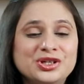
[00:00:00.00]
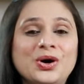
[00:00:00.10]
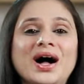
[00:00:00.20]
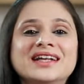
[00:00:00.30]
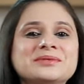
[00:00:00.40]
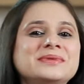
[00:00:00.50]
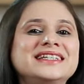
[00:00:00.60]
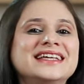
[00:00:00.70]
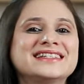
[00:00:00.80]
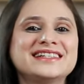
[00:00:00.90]
your ultimate
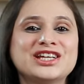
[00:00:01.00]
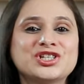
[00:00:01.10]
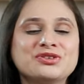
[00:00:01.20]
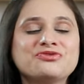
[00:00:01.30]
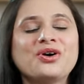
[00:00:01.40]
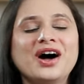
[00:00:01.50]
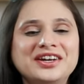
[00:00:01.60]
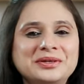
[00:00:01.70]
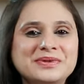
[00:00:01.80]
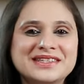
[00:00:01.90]
destination for one
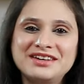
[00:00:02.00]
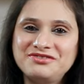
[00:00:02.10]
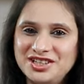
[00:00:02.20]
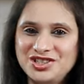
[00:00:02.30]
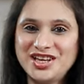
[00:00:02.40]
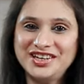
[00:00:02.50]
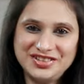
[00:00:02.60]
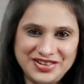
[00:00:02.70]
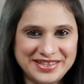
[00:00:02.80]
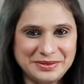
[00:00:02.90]
hundred percent
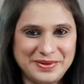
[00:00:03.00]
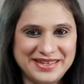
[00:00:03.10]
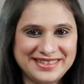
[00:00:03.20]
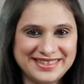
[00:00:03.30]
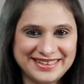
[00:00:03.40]
vegetarian recipes.